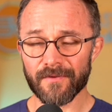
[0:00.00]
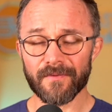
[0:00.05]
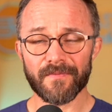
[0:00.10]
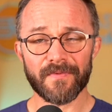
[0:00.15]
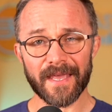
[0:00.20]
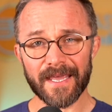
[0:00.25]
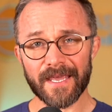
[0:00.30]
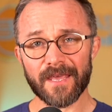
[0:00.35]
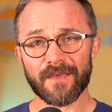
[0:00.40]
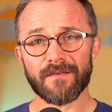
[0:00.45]

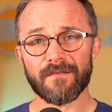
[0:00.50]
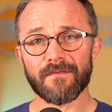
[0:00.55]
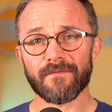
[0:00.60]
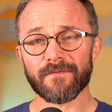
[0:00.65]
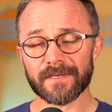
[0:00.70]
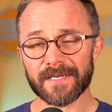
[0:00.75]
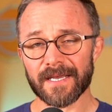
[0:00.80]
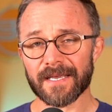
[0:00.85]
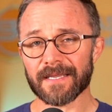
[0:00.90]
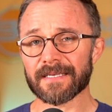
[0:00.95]
Thank you for
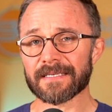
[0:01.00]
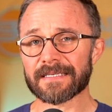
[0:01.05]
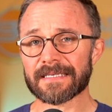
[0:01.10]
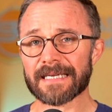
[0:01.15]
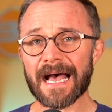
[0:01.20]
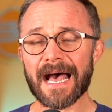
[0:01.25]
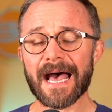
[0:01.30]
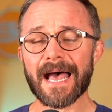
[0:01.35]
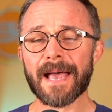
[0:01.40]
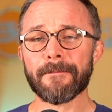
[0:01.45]
taking the
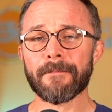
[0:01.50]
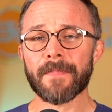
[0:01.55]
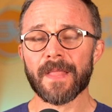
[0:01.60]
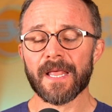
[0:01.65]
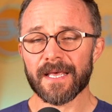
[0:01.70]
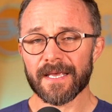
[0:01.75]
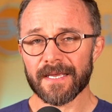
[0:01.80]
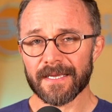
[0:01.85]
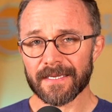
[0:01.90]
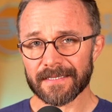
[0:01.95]
time
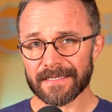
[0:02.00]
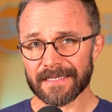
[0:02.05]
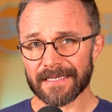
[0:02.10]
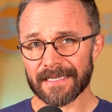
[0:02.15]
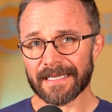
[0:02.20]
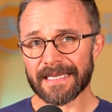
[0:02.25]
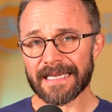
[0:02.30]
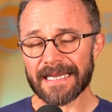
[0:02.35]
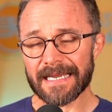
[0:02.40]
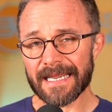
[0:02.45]
to
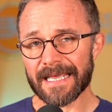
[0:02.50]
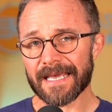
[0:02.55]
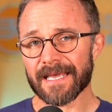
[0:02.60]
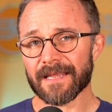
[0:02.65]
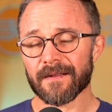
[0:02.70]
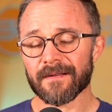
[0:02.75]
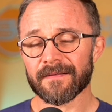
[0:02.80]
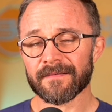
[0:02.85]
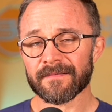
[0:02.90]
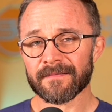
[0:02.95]
lean in.